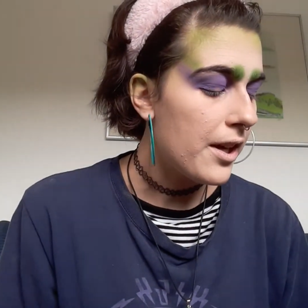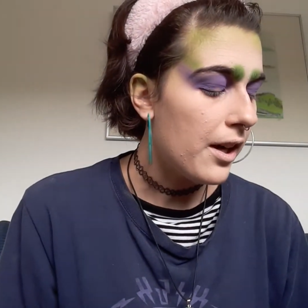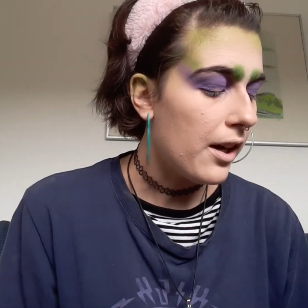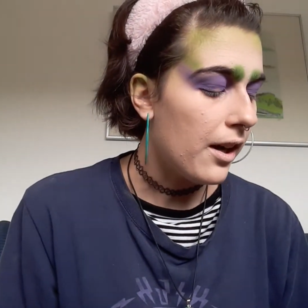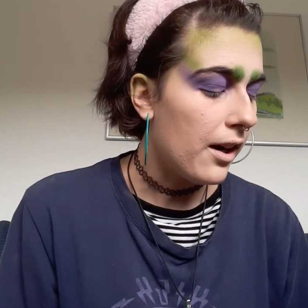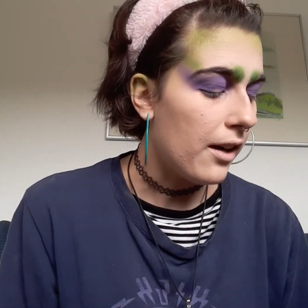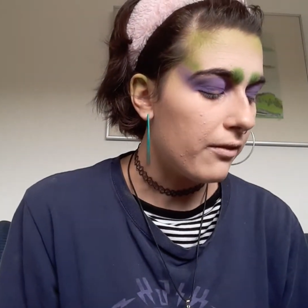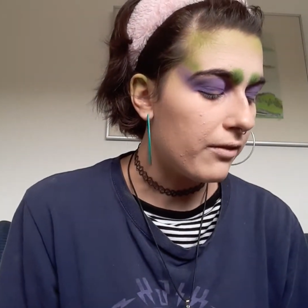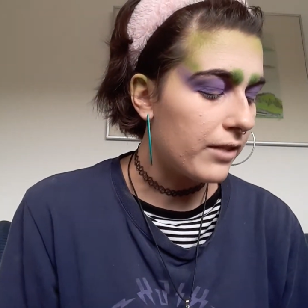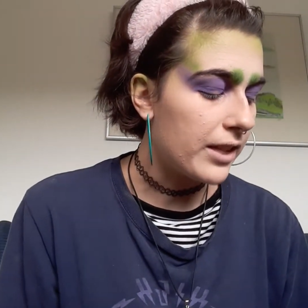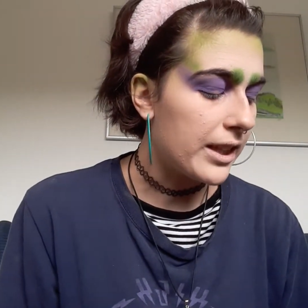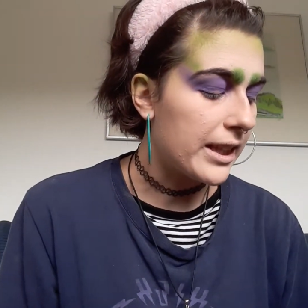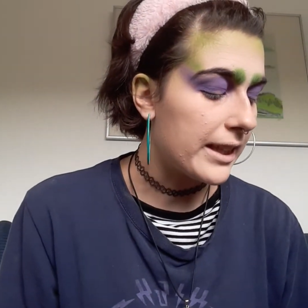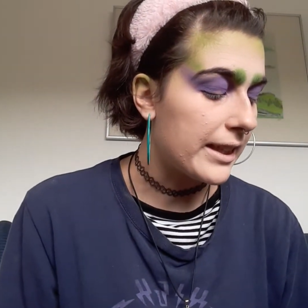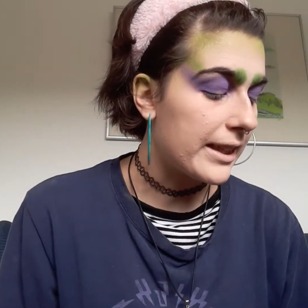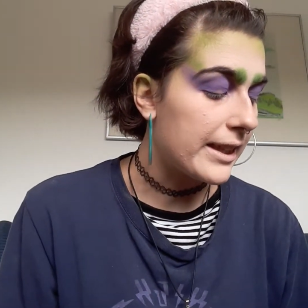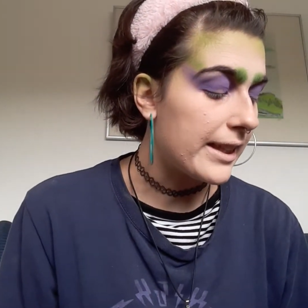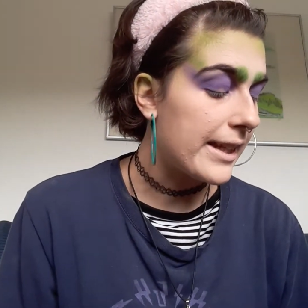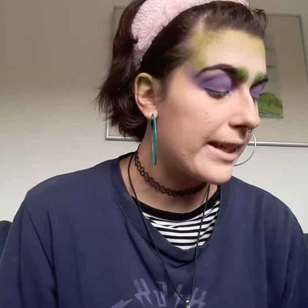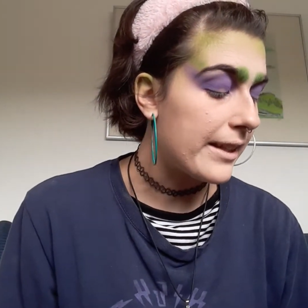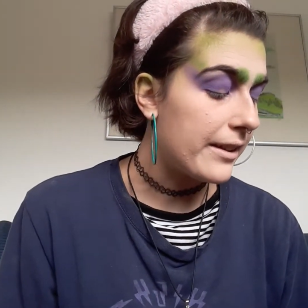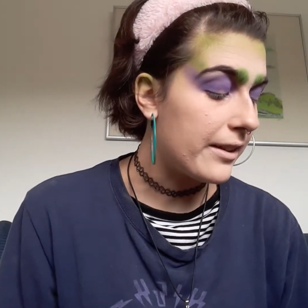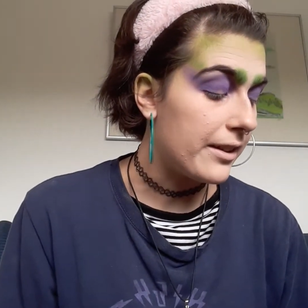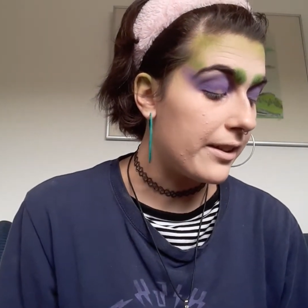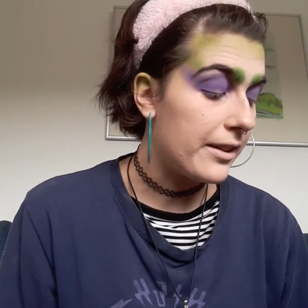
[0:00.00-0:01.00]
of
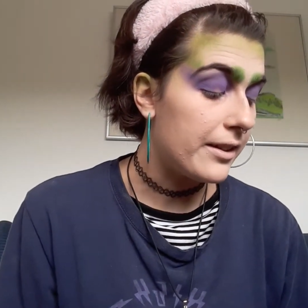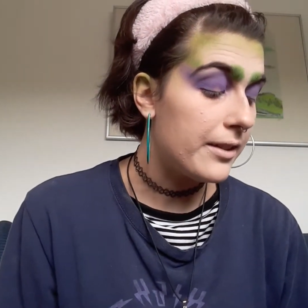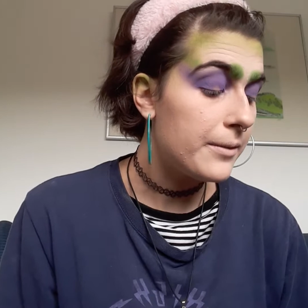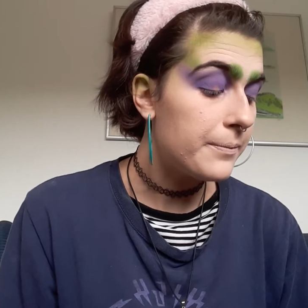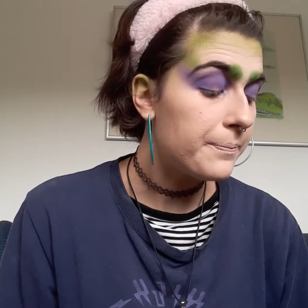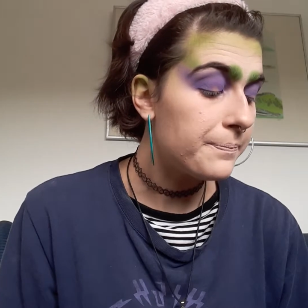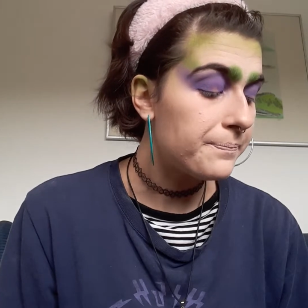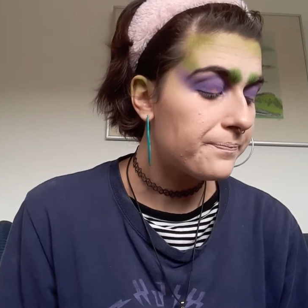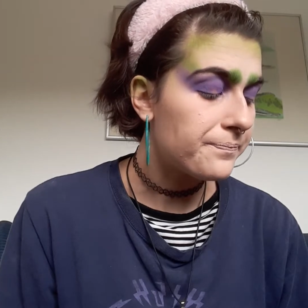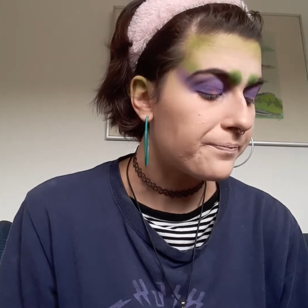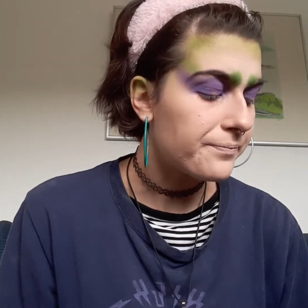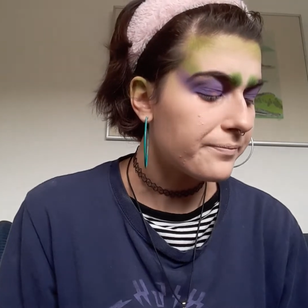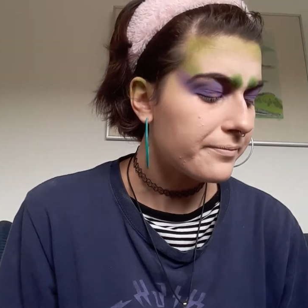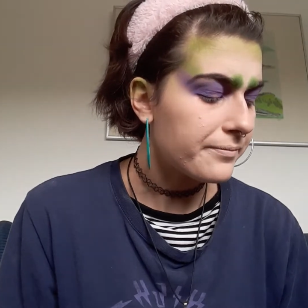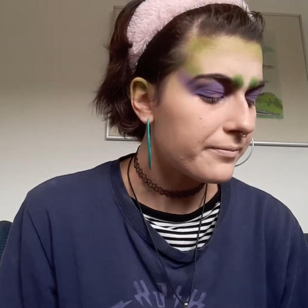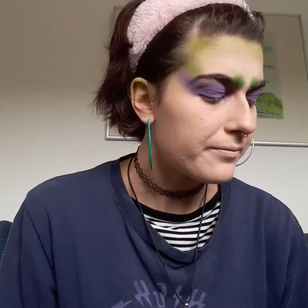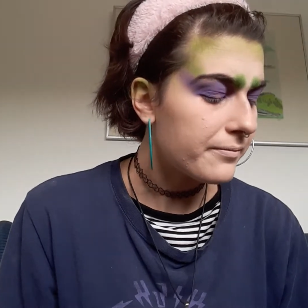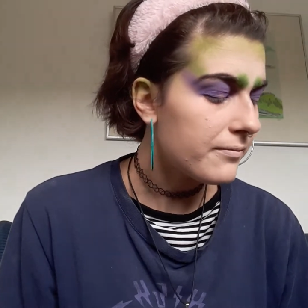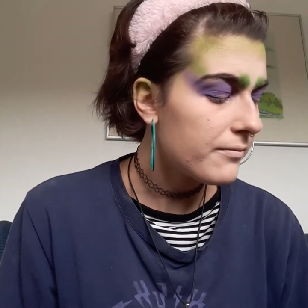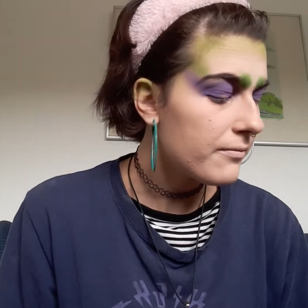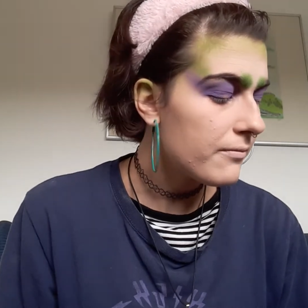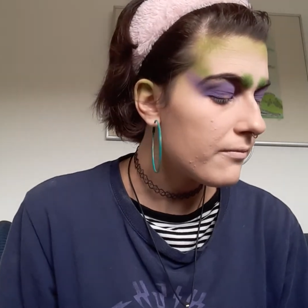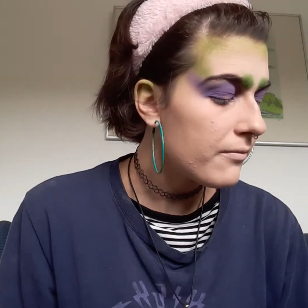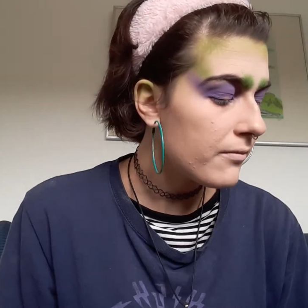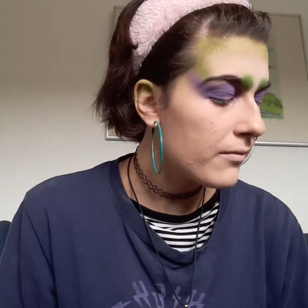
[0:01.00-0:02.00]
glitter
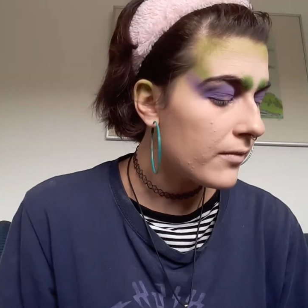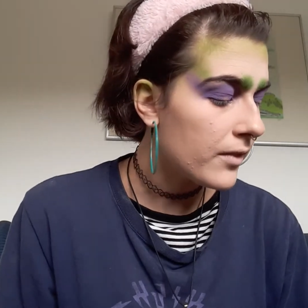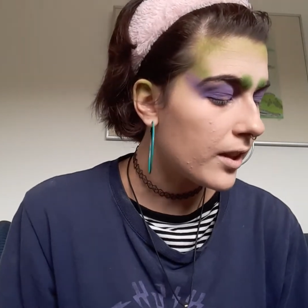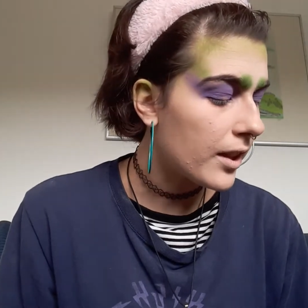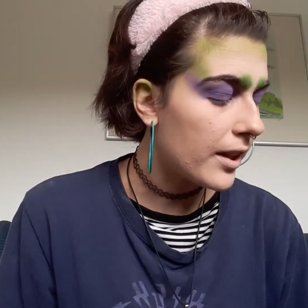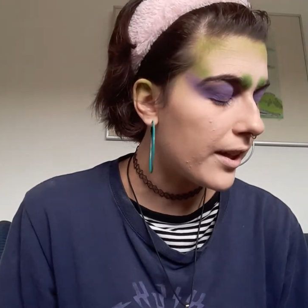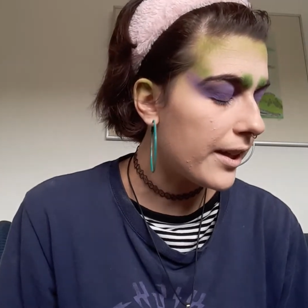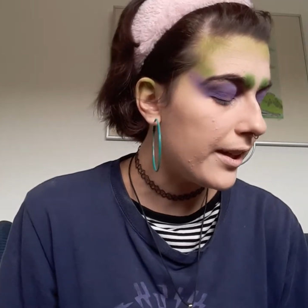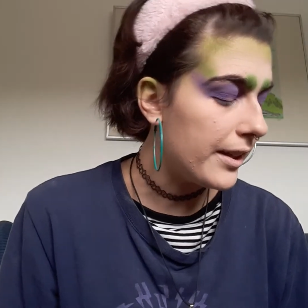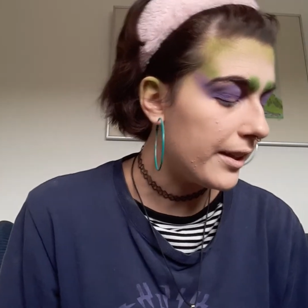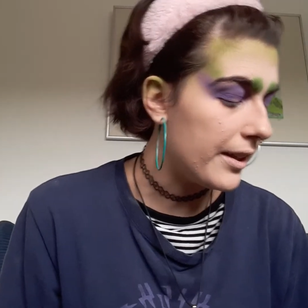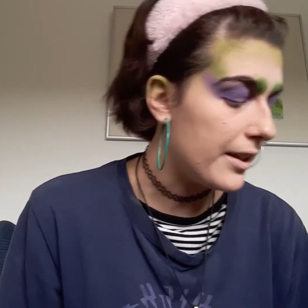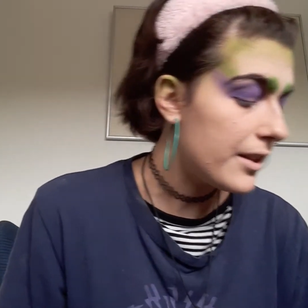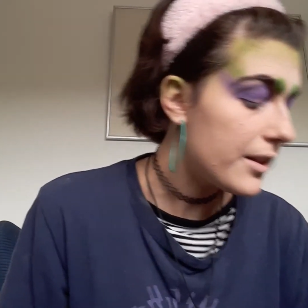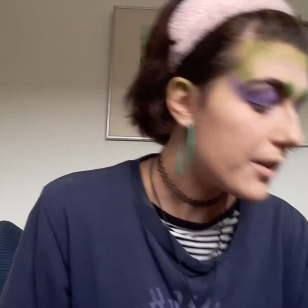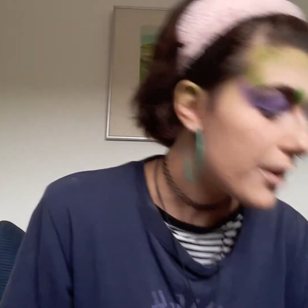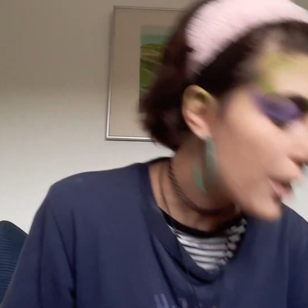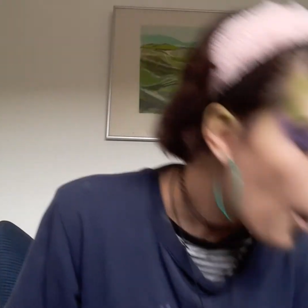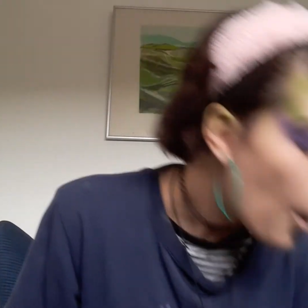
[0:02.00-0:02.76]
in it,